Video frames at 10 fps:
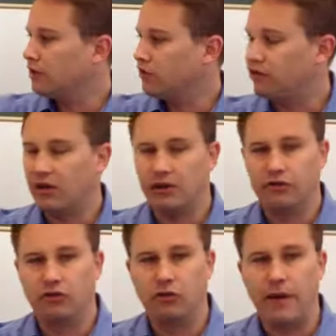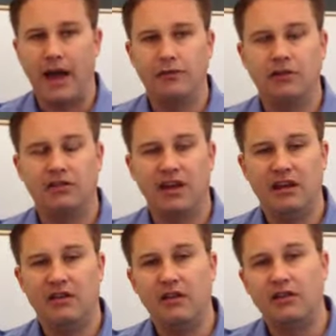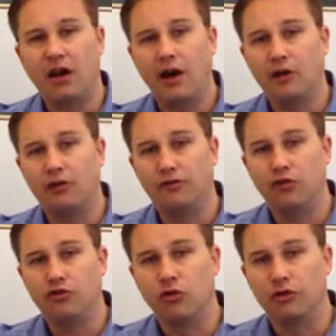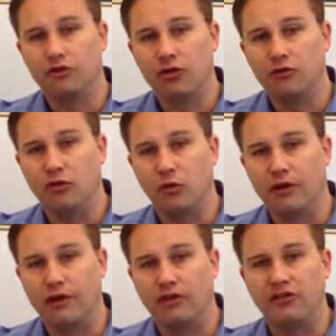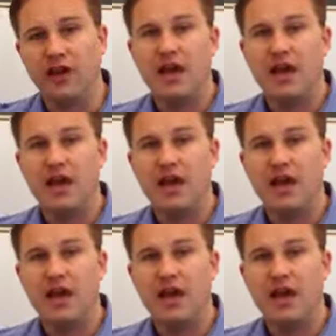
ourselves from having to take the entire virtual server with us